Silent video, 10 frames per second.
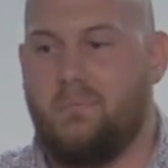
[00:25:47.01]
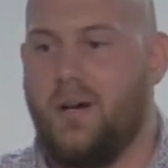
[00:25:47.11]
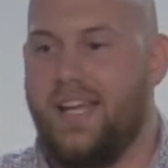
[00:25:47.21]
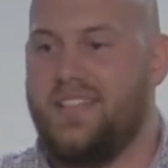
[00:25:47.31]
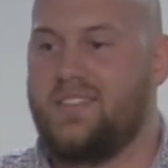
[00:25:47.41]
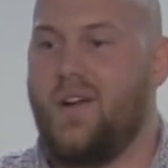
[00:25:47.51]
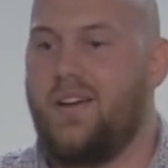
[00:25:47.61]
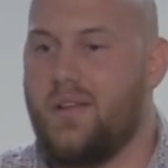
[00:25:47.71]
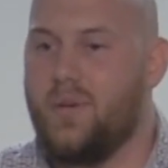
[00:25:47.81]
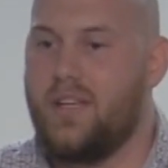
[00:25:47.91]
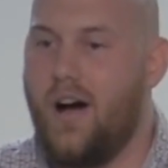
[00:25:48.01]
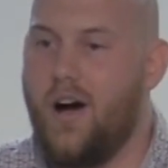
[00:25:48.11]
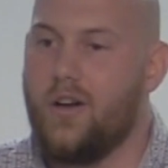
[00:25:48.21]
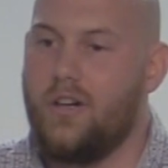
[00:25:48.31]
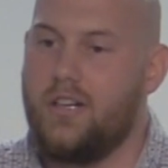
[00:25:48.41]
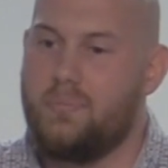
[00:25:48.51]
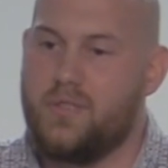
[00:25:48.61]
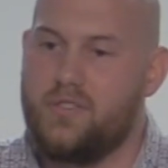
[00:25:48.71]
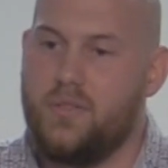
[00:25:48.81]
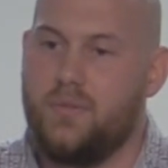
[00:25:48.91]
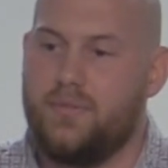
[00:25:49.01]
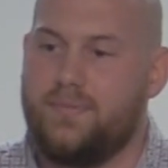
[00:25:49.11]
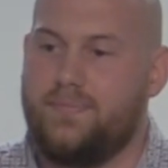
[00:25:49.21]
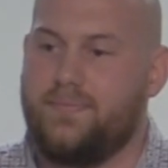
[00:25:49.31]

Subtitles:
But he started it with a hunger and a pursuit.